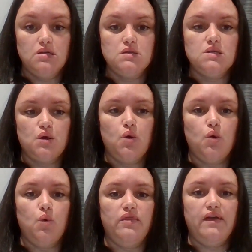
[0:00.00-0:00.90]

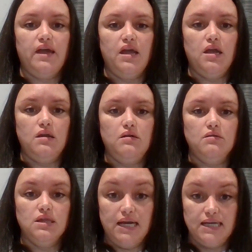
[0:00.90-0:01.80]
so they
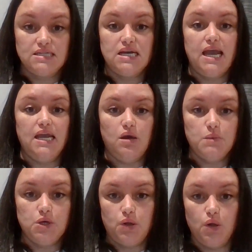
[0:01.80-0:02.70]
like to hang up their
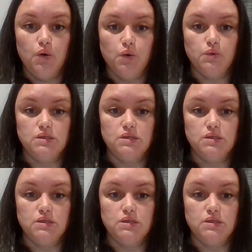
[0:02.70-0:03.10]
clothes.